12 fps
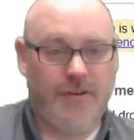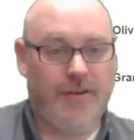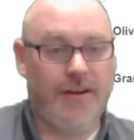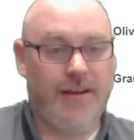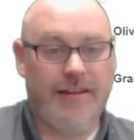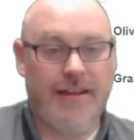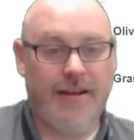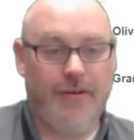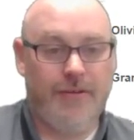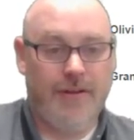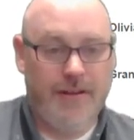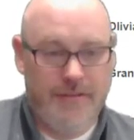All right,
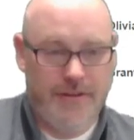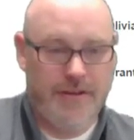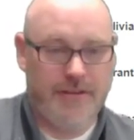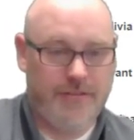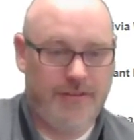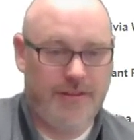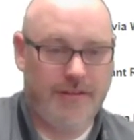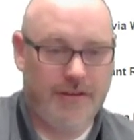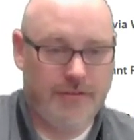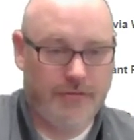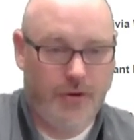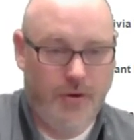now there you can see
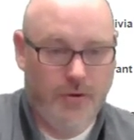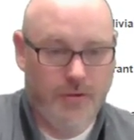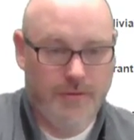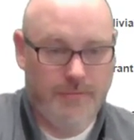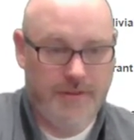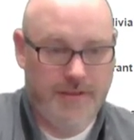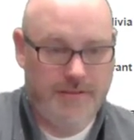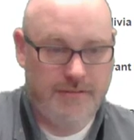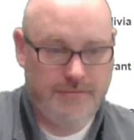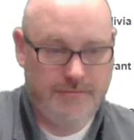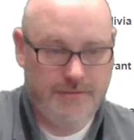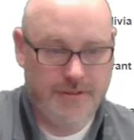there's all of
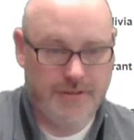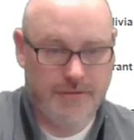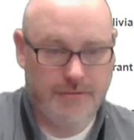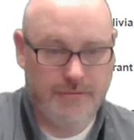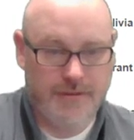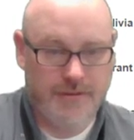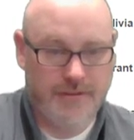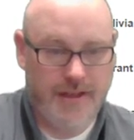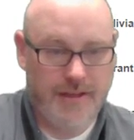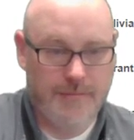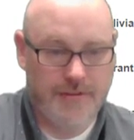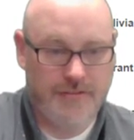the
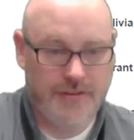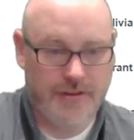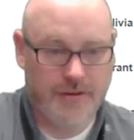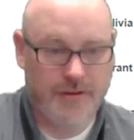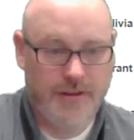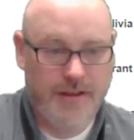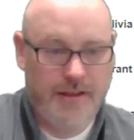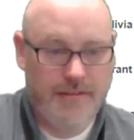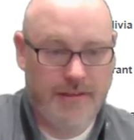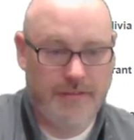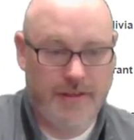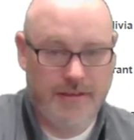assignments here
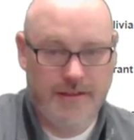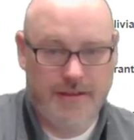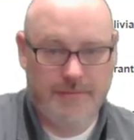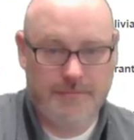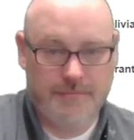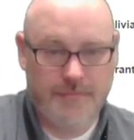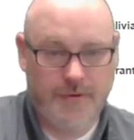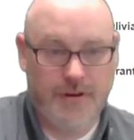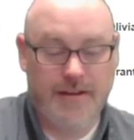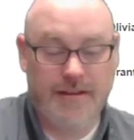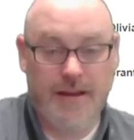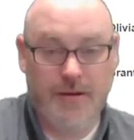that they did. All
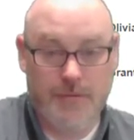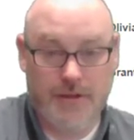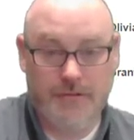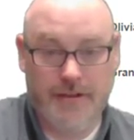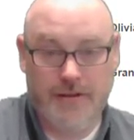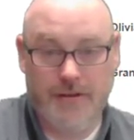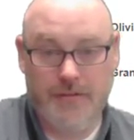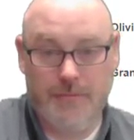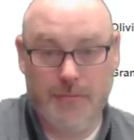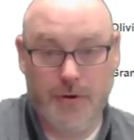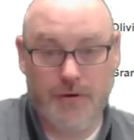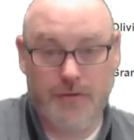right, now I'm going to click on the
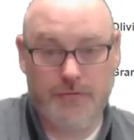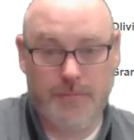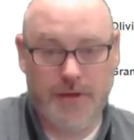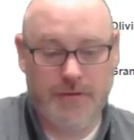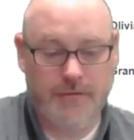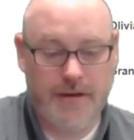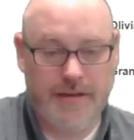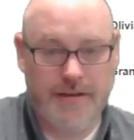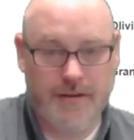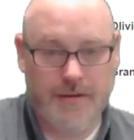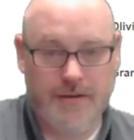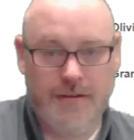Merge button right
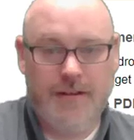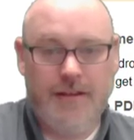here.